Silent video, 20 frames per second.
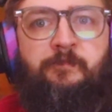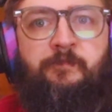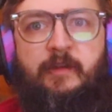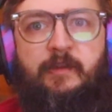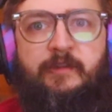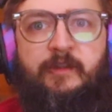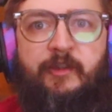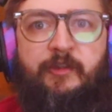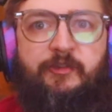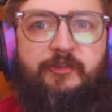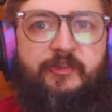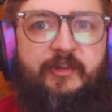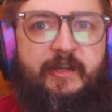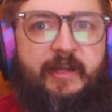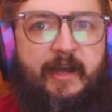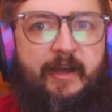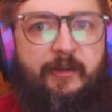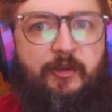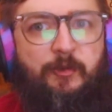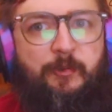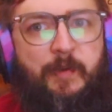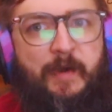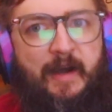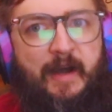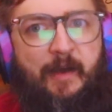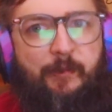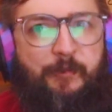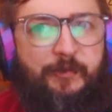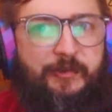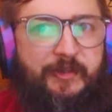Another staccato
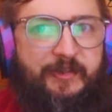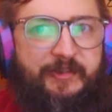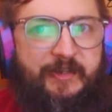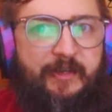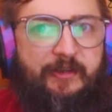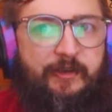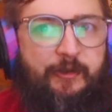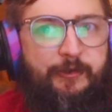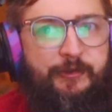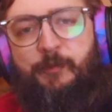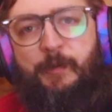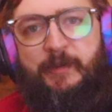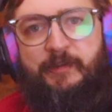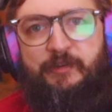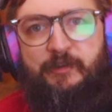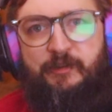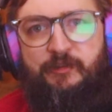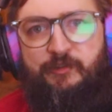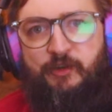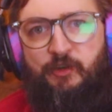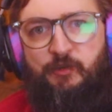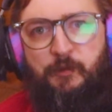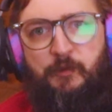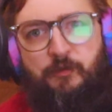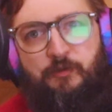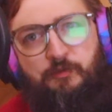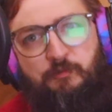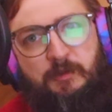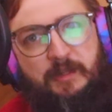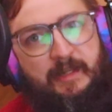pop with the dead notes. Basically, it starts with
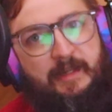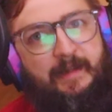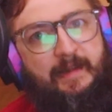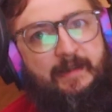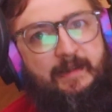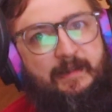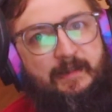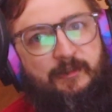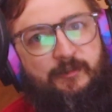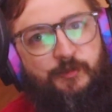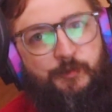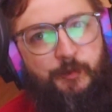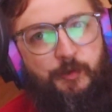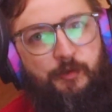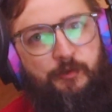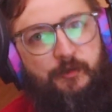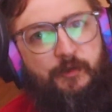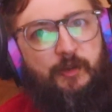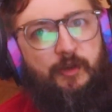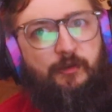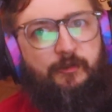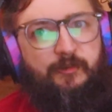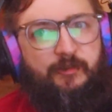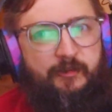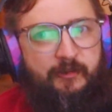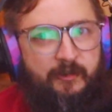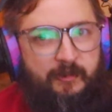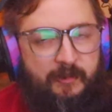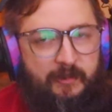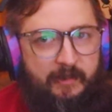3 smooth notes,
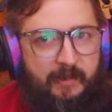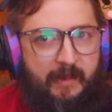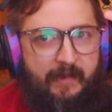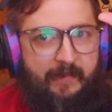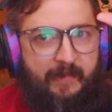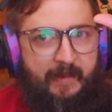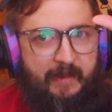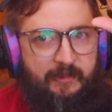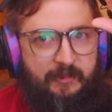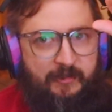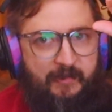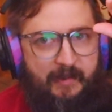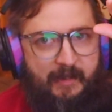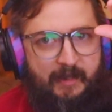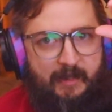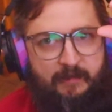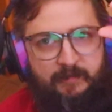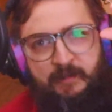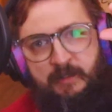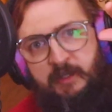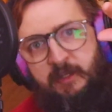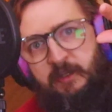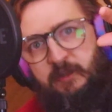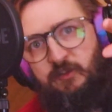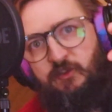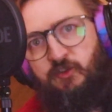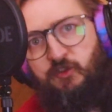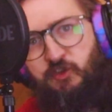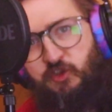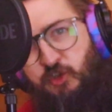and then you have
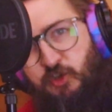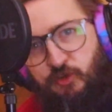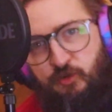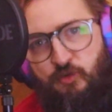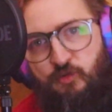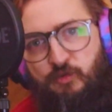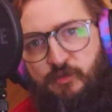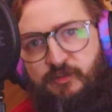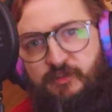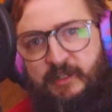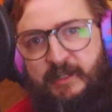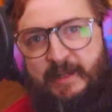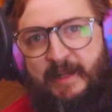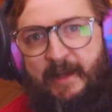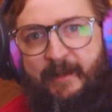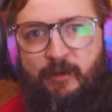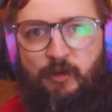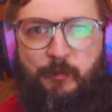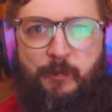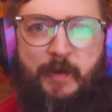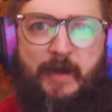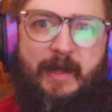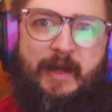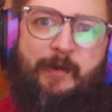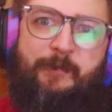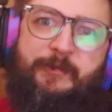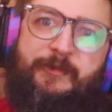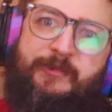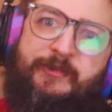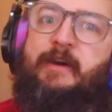2 staccato
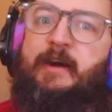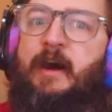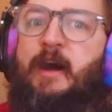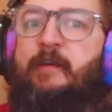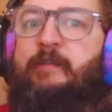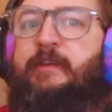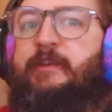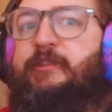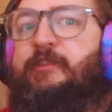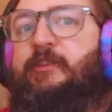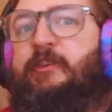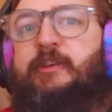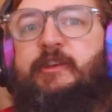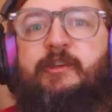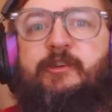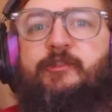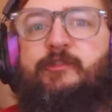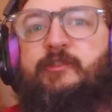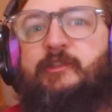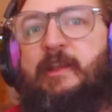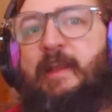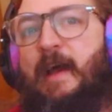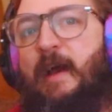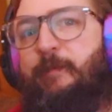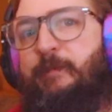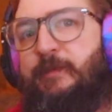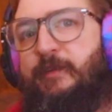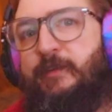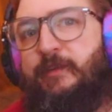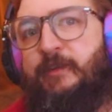pops. Obviously, your
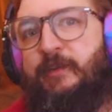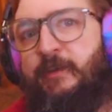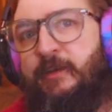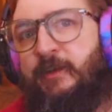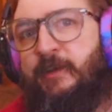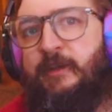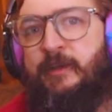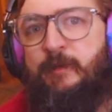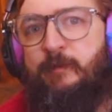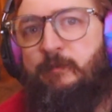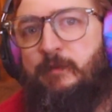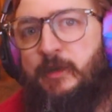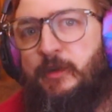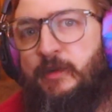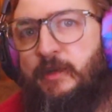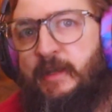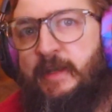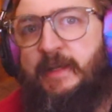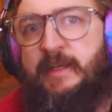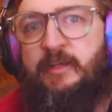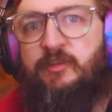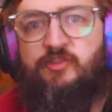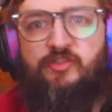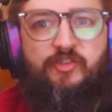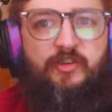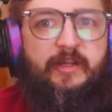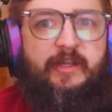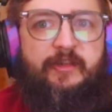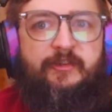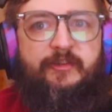slapped muted E
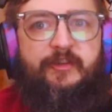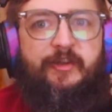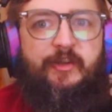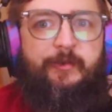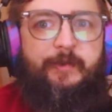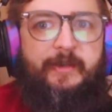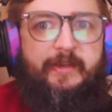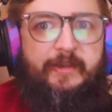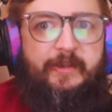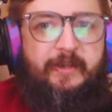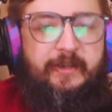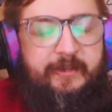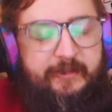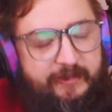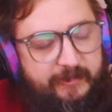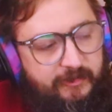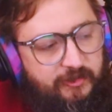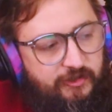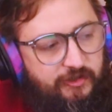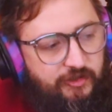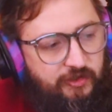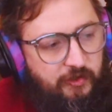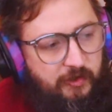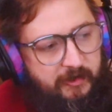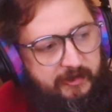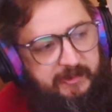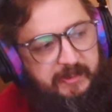string is going to be short,